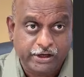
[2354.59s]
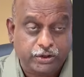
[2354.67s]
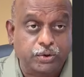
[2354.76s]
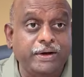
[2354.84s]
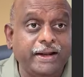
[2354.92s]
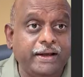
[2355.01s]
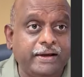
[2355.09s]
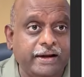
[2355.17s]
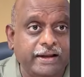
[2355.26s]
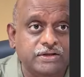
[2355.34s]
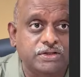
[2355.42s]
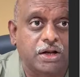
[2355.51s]
to
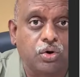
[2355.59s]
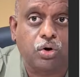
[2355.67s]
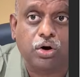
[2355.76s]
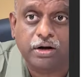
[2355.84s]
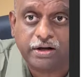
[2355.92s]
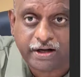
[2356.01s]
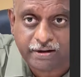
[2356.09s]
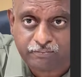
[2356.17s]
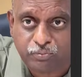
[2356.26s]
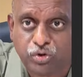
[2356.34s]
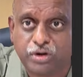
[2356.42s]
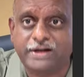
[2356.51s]
decrease the long-term
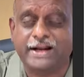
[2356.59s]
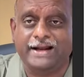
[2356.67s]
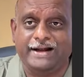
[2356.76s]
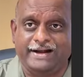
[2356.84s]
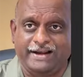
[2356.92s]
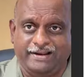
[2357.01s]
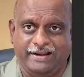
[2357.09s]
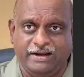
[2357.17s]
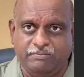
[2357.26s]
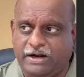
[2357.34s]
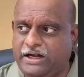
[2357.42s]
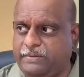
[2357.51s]
mortality in
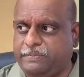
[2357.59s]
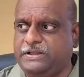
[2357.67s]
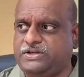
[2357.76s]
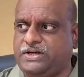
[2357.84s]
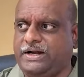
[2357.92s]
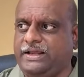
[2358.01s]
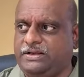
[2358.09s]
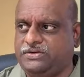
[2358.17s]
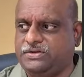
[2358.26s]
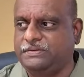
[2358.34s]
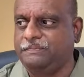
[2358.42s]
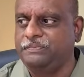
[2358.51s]
multiple studies,